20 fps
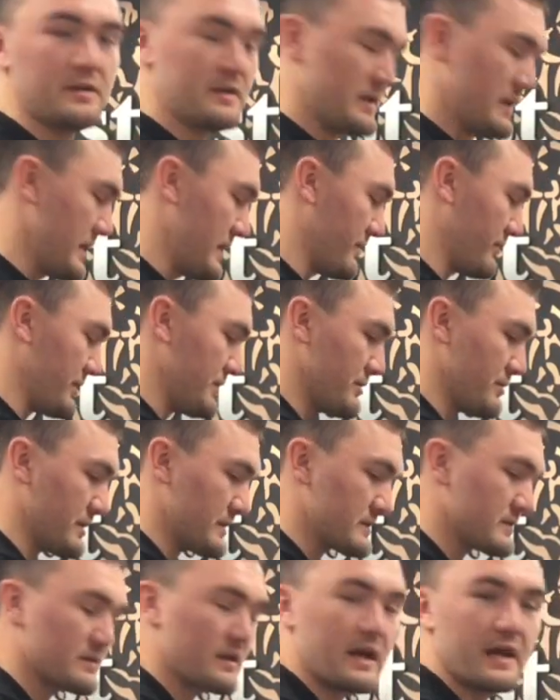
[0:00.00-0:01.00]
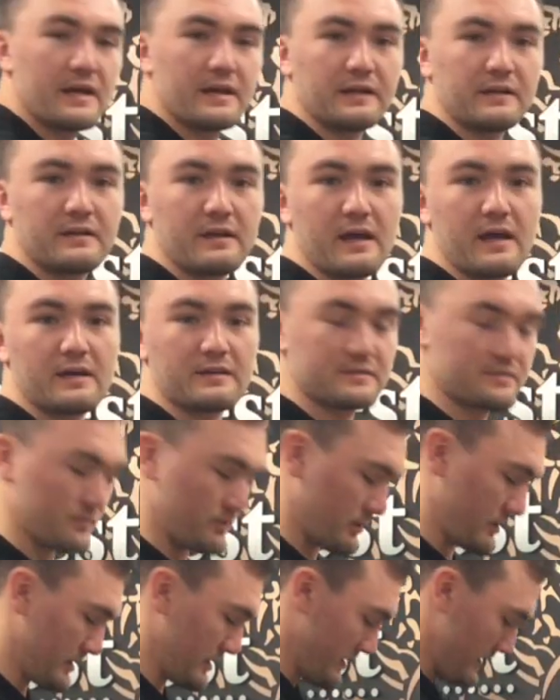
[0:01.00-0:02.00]
and then we do a sliding test
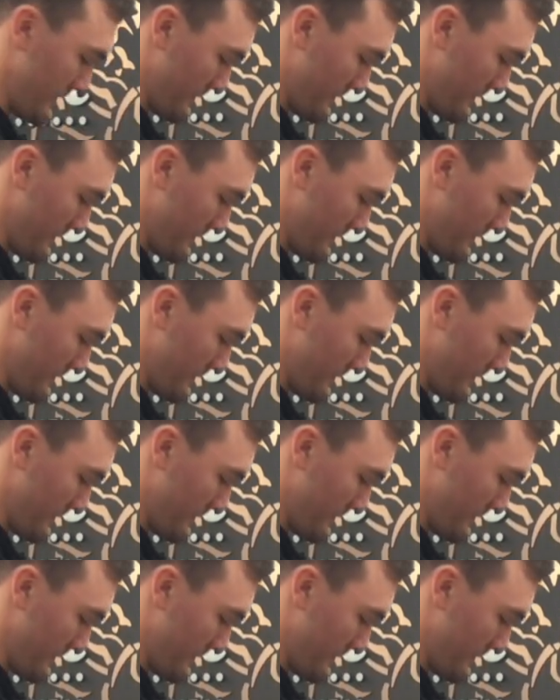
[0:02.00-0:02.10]
or